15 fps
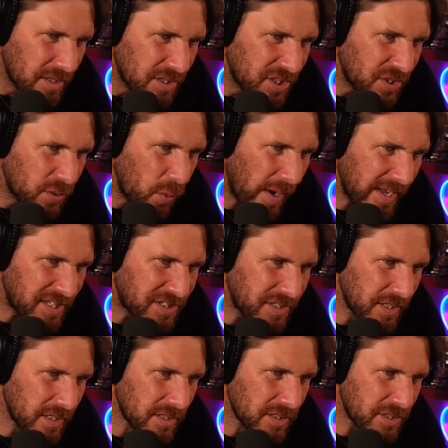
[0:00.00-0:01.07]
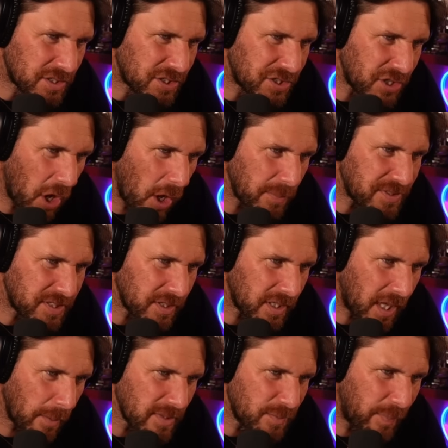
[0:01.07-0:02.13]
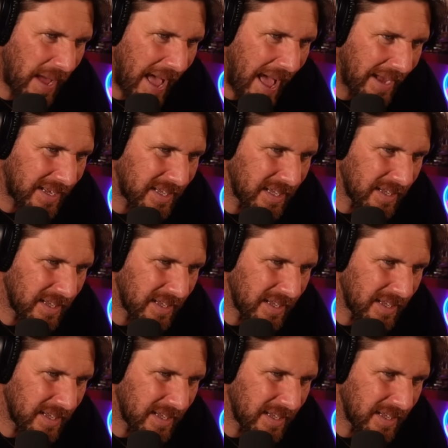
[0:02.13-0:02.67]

Swiss stops, comes back.